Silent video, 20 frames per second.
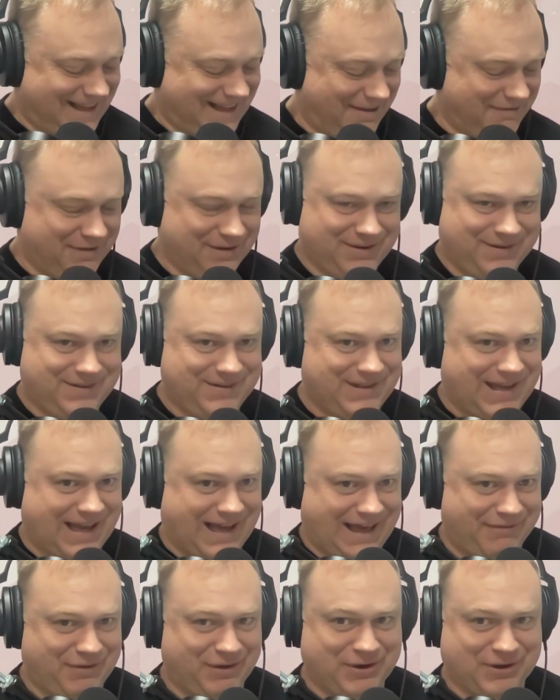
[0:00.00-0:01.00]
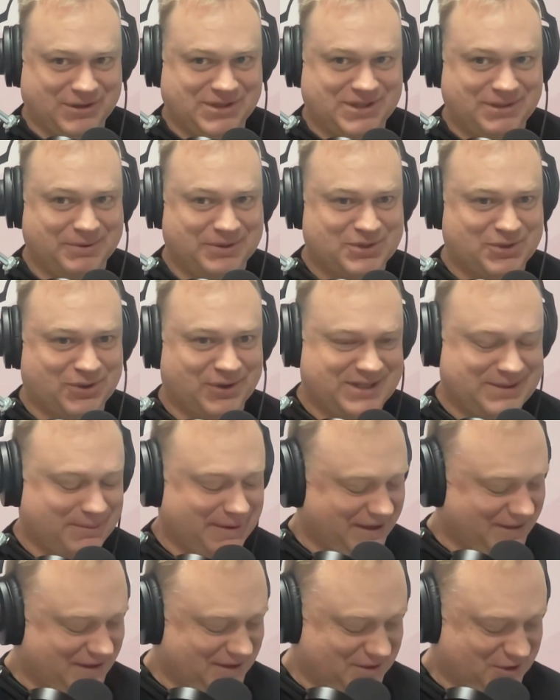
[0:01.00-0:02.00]
Have you heard some of the stories
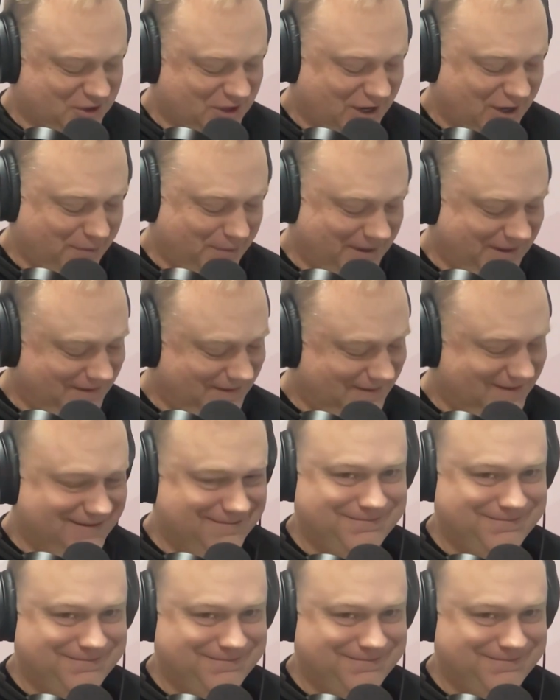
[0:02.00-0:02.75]
about this gentleman?